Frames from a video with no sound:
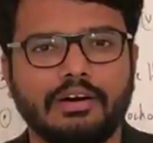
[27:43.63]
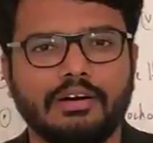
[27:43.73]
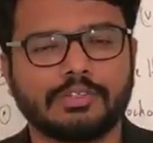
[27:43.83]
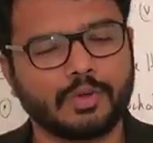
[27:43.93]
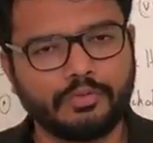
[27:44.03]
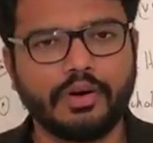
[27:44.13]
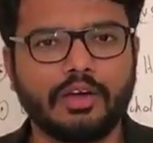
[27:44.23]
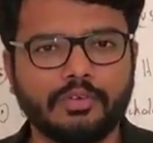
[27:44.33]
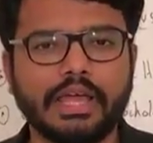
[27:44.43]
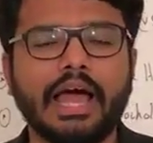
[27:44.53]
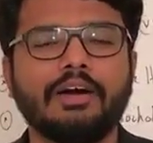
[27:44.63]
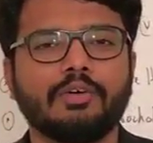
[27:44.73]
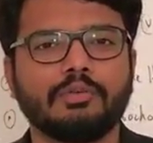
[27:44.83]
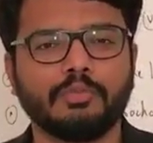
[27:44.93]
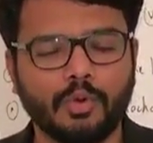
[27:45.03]
So far we
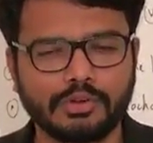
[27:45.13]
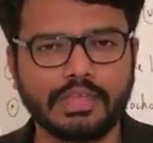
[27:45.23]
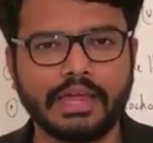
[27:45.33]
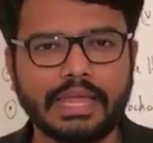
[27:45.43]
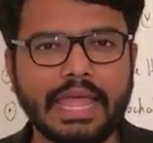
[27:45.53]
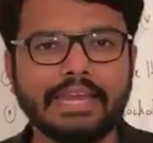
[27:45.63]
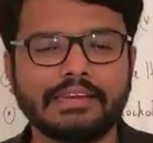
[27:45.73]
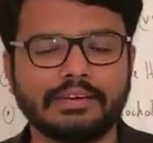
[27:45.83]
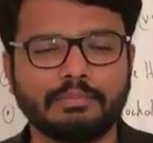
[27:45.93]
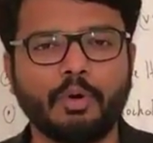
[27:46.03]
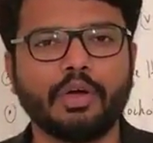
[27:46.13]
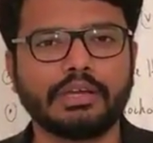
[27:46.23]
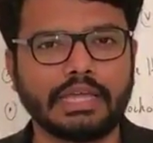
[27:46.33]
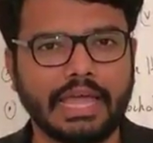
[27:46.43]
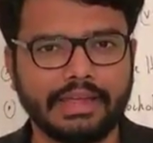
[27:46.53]
have more than
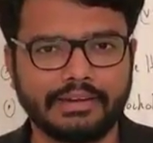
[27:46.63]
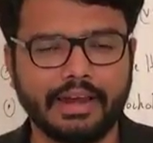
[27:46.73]
8.8